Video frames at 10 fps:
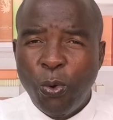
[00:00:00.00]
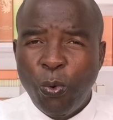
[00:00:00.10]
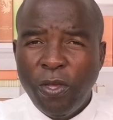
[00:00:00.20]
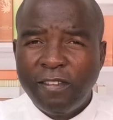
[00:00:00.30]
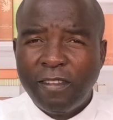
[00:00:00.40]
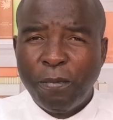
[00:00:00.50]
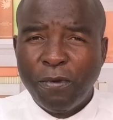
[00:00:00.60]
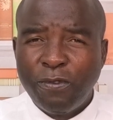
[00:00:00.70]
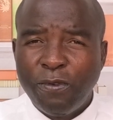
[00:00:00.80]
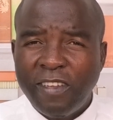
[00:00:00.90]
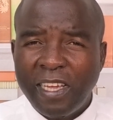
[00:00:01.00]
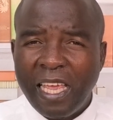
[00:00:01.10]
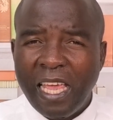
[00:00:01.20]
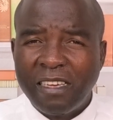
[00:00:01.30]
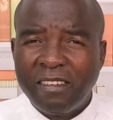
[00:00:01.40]
Who is supposed to
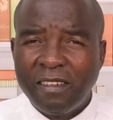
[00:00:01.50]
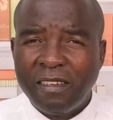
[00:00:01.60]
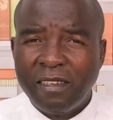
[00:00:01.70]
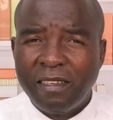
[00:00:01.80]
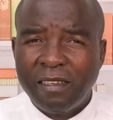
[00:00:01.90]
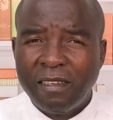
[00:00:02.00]
take action?